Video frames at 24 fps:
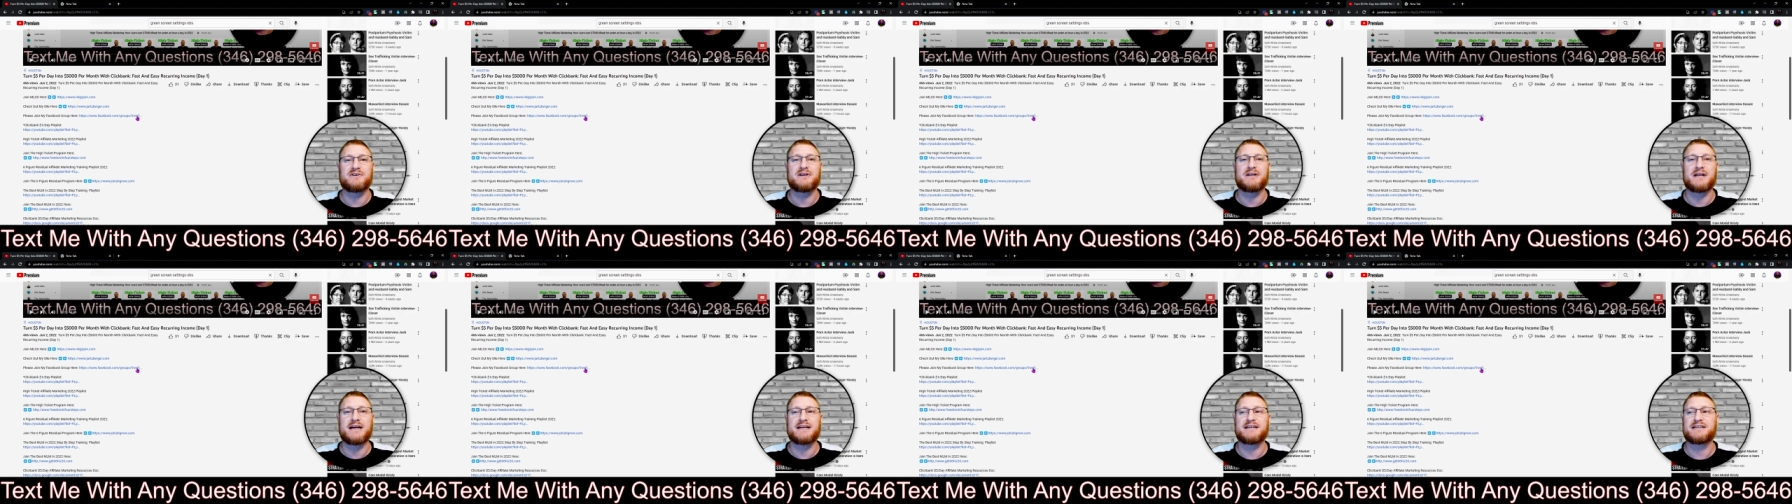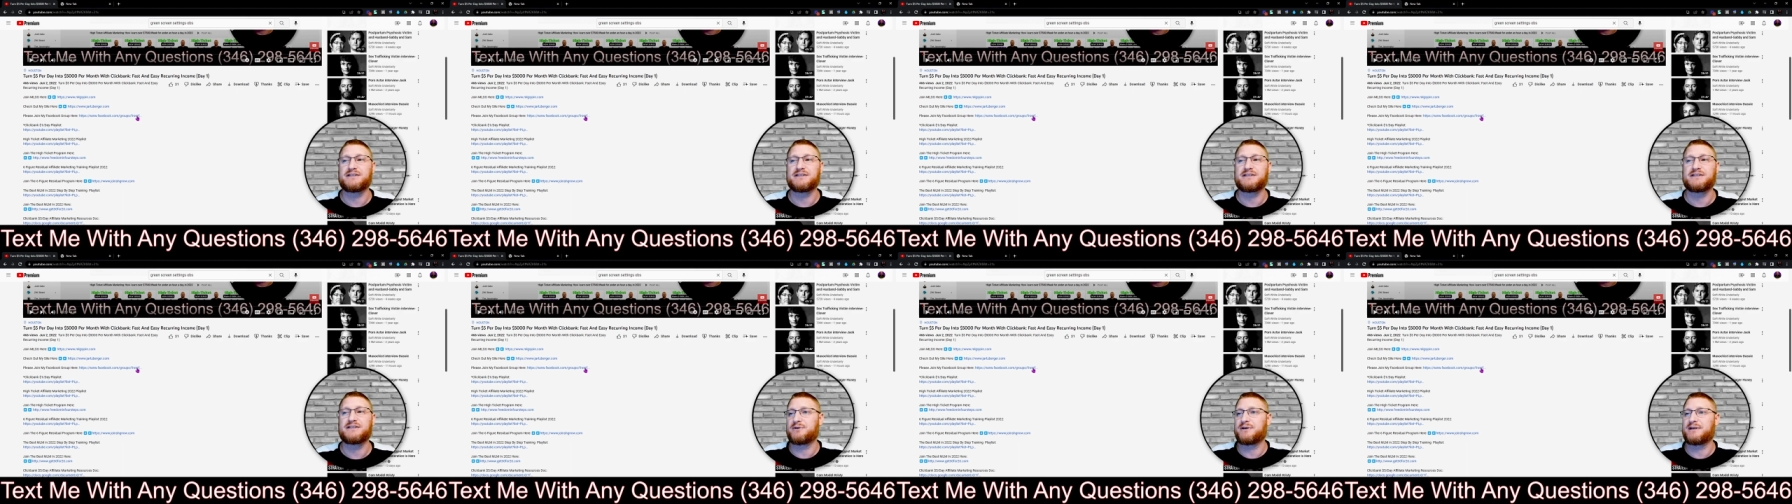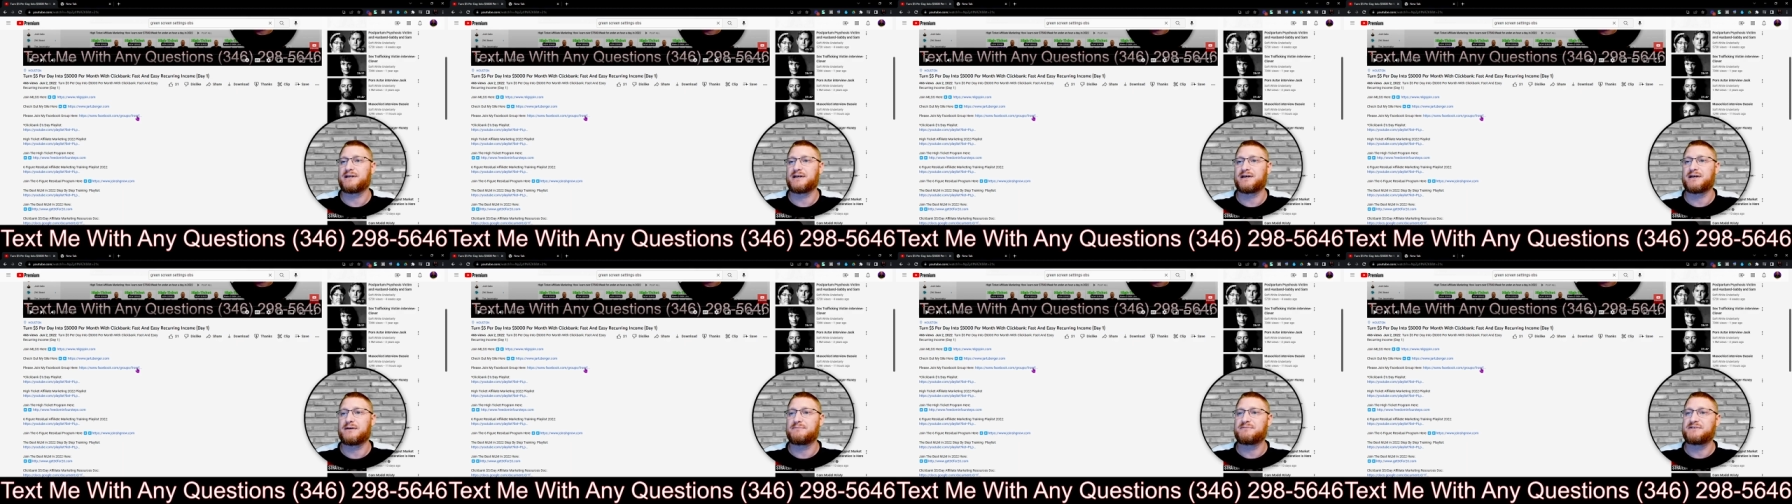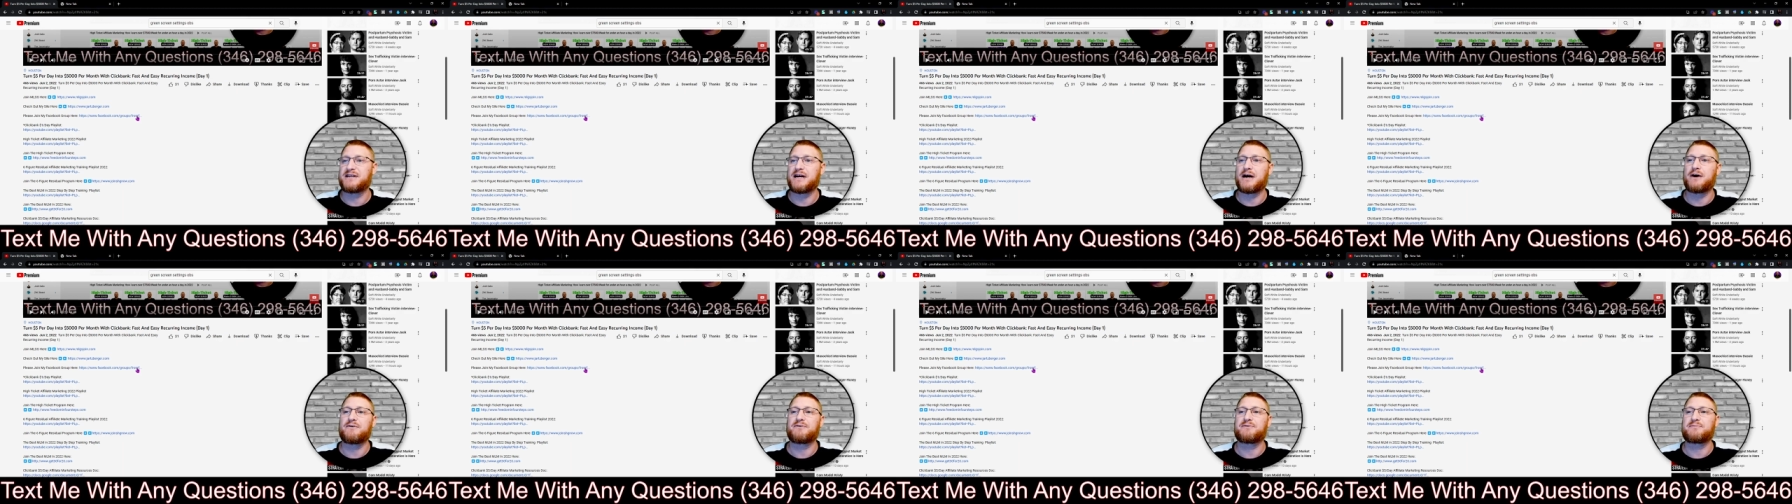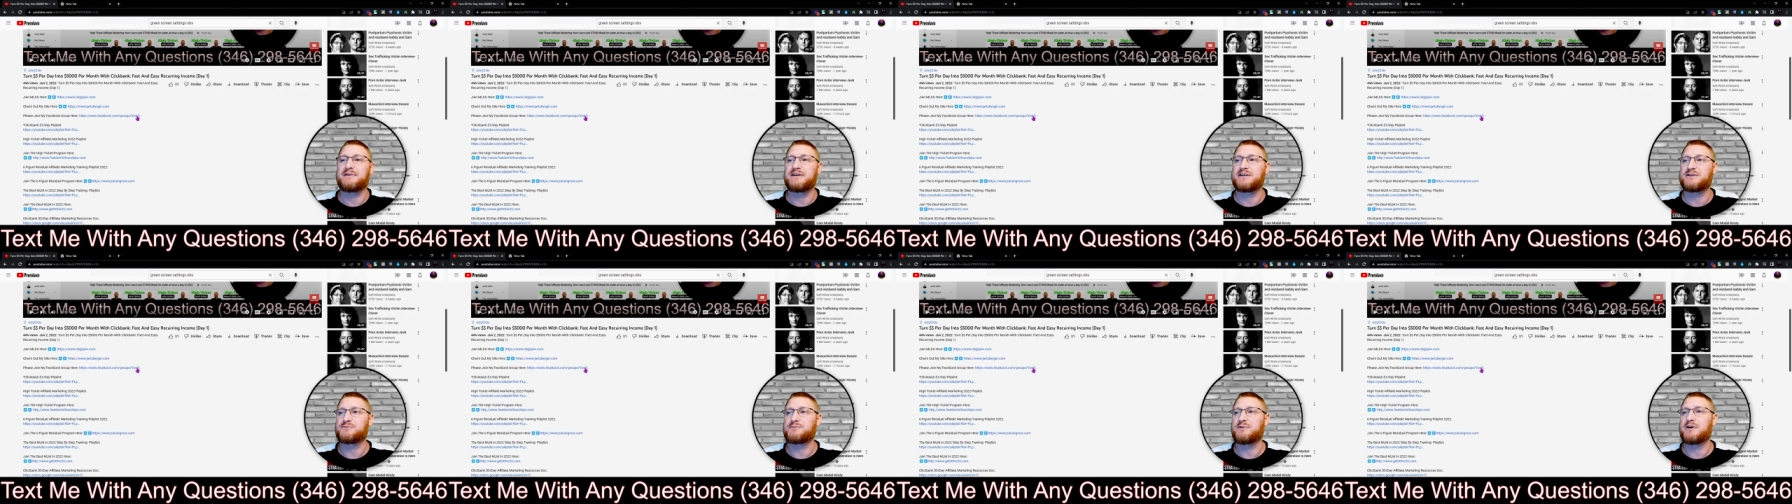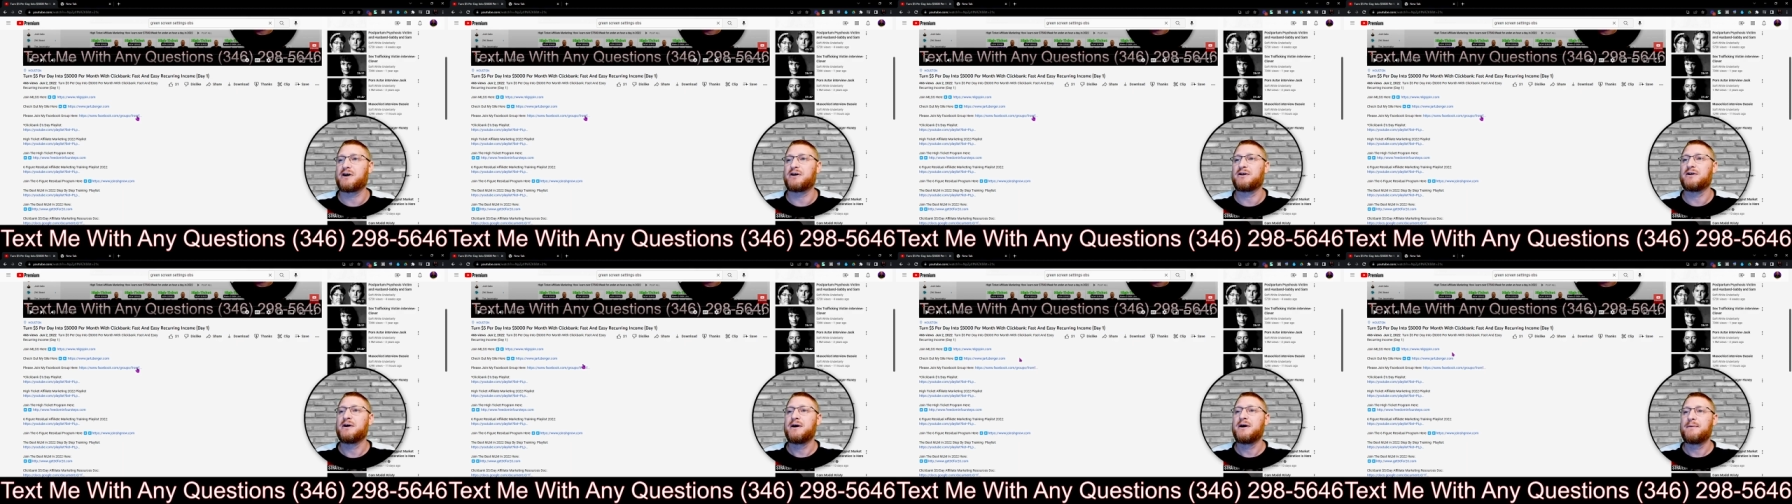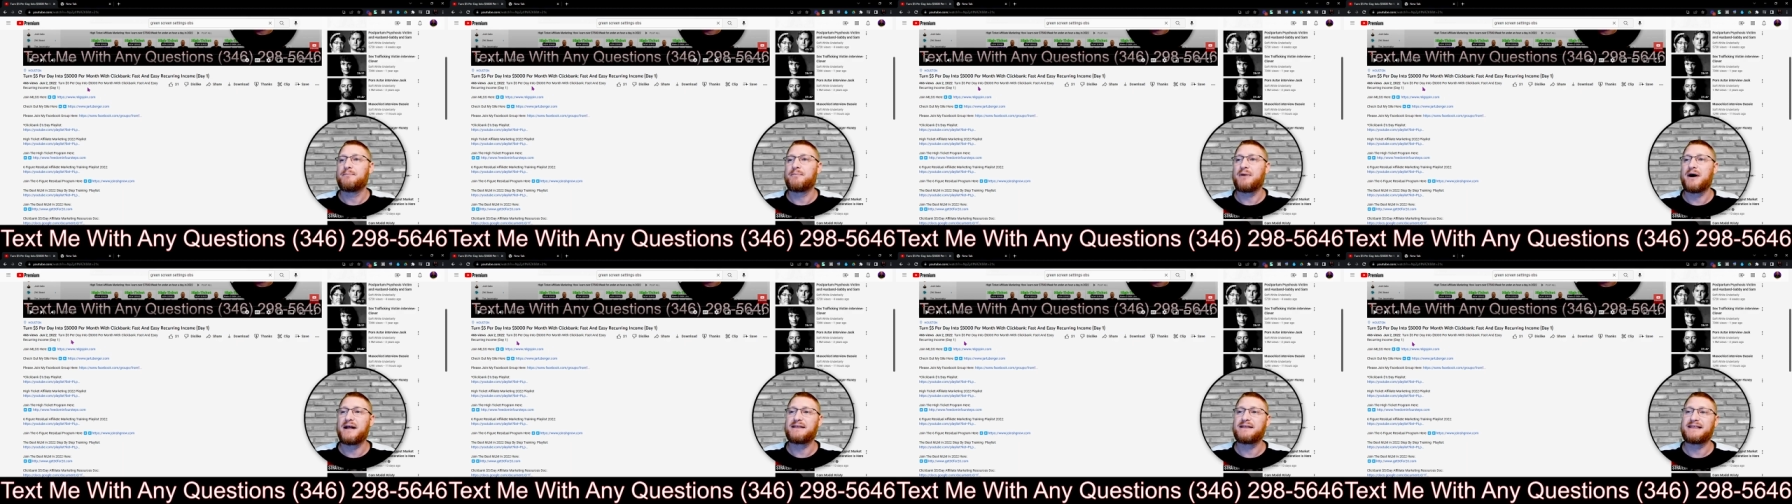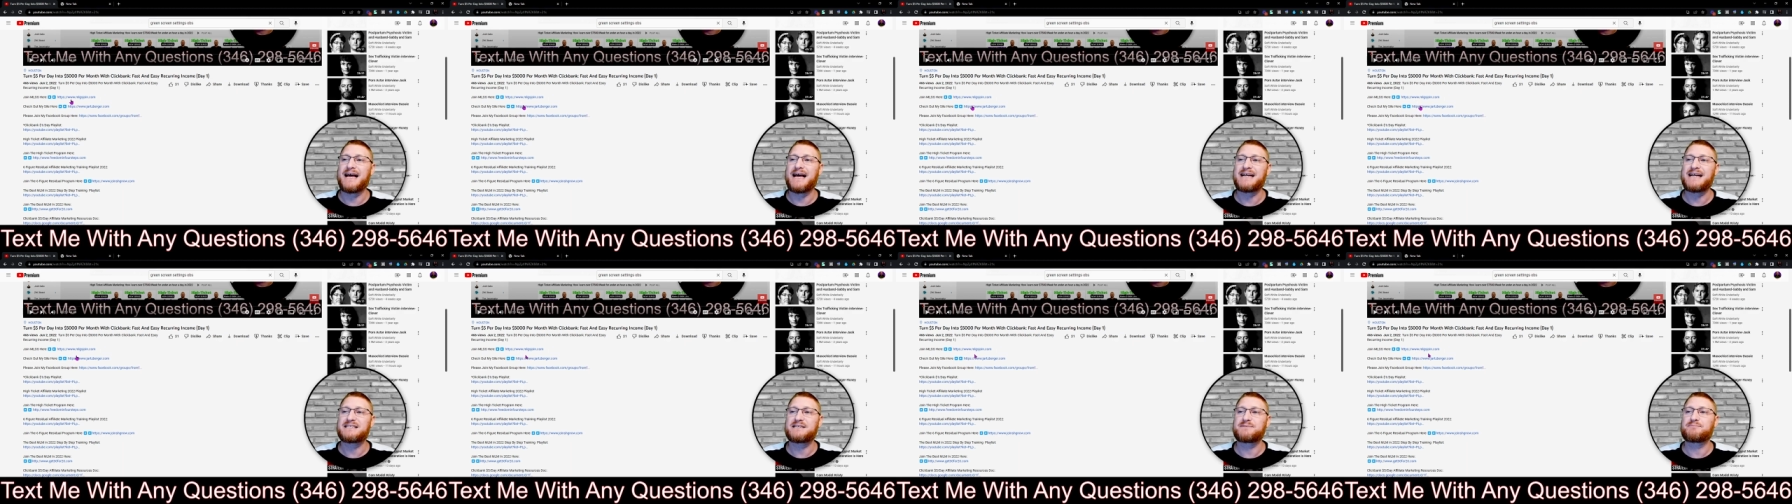you'd like to join and come chat with me as well. But that's the